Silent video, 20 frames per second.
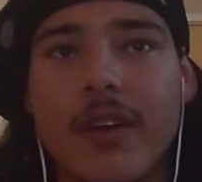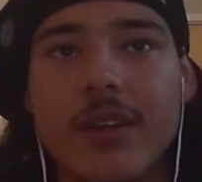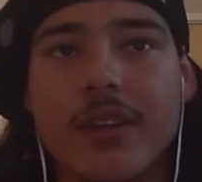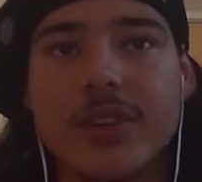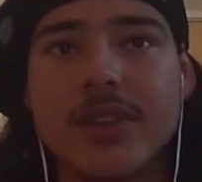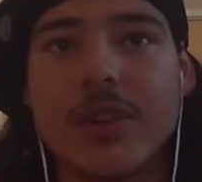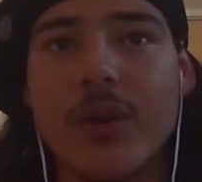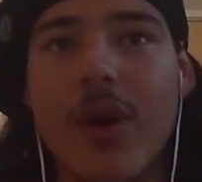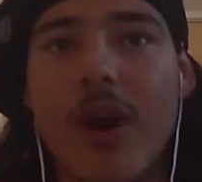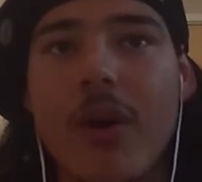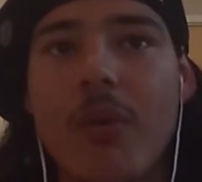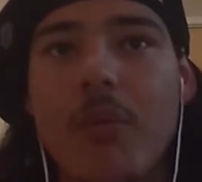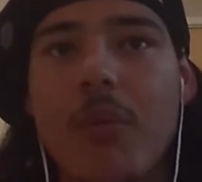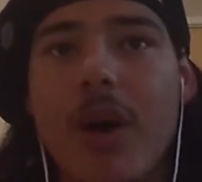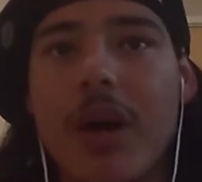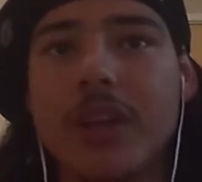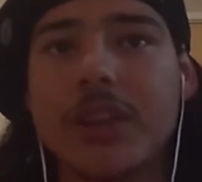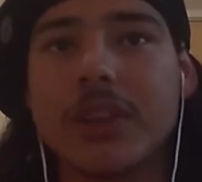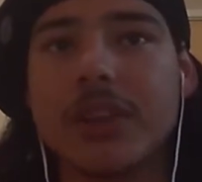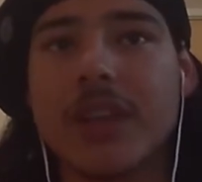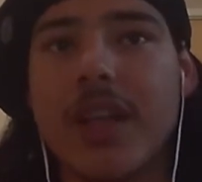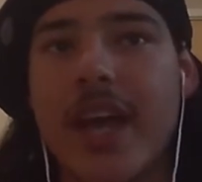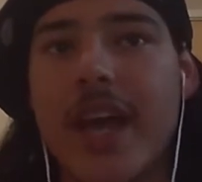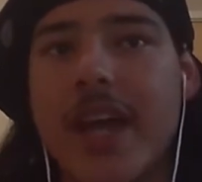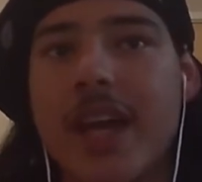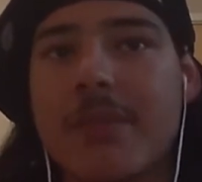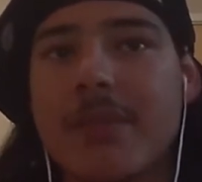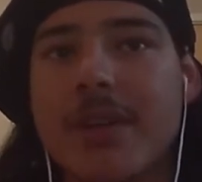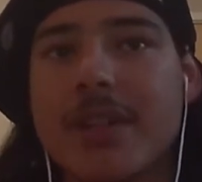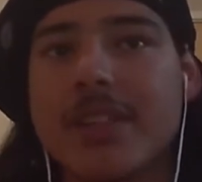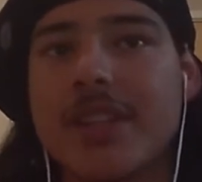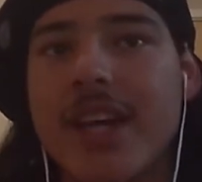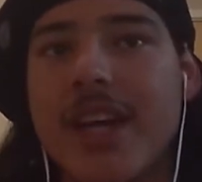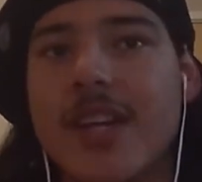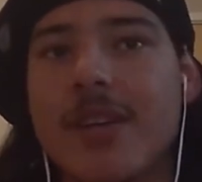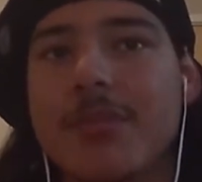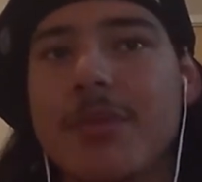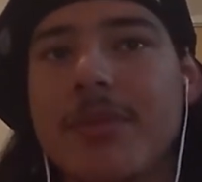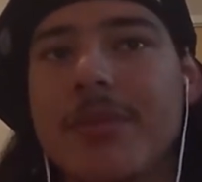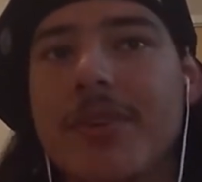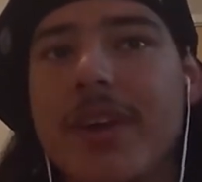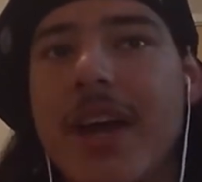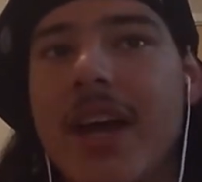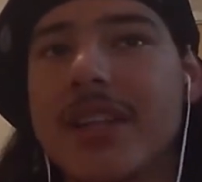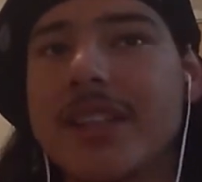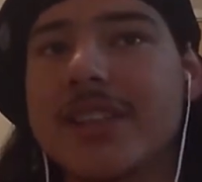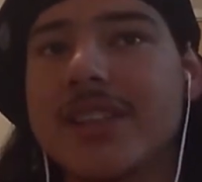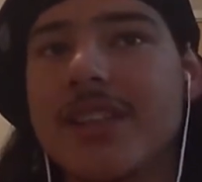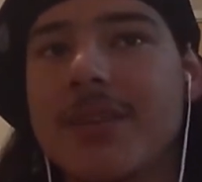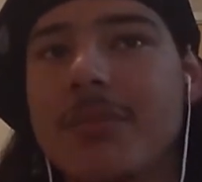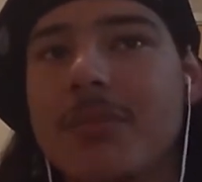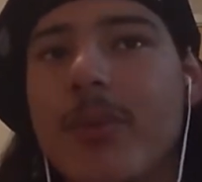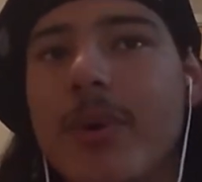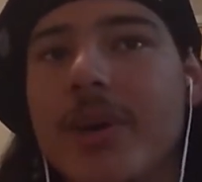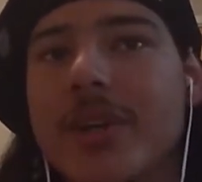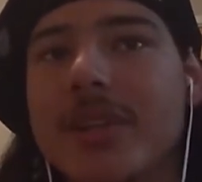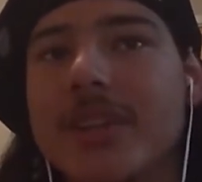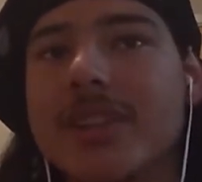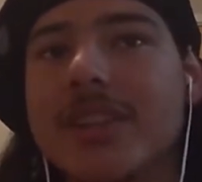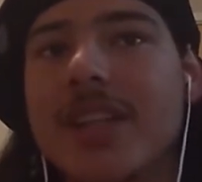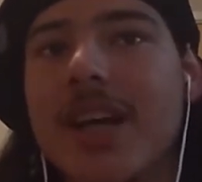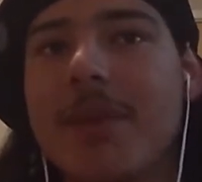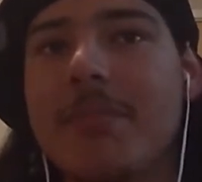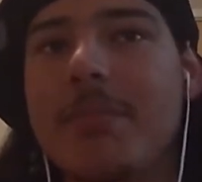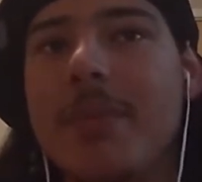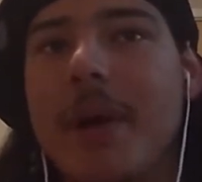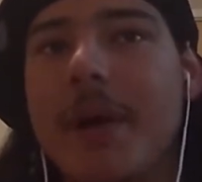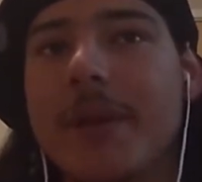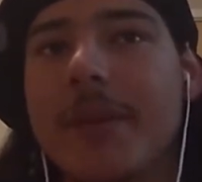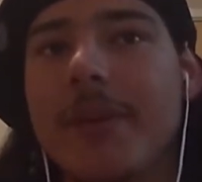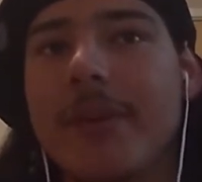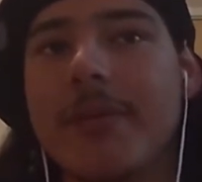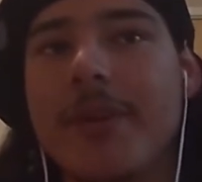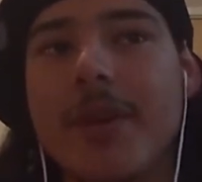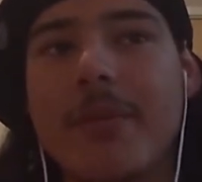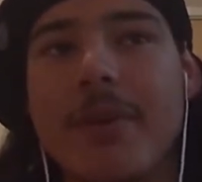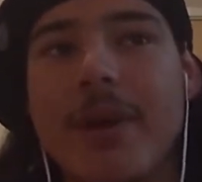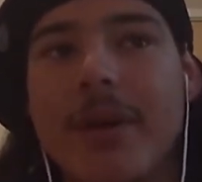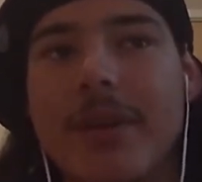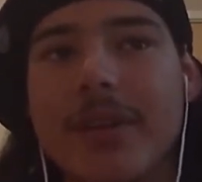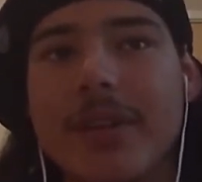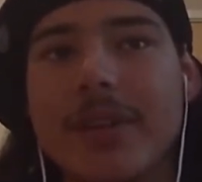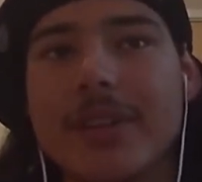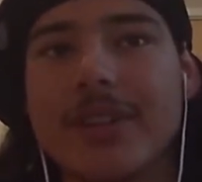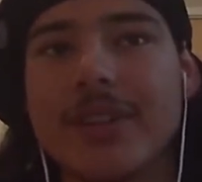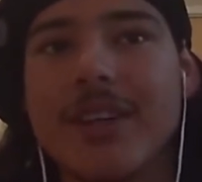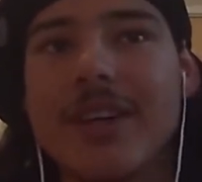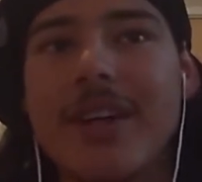So I'll watch the Hannah Montana movie at some point. Stop bothering me about it.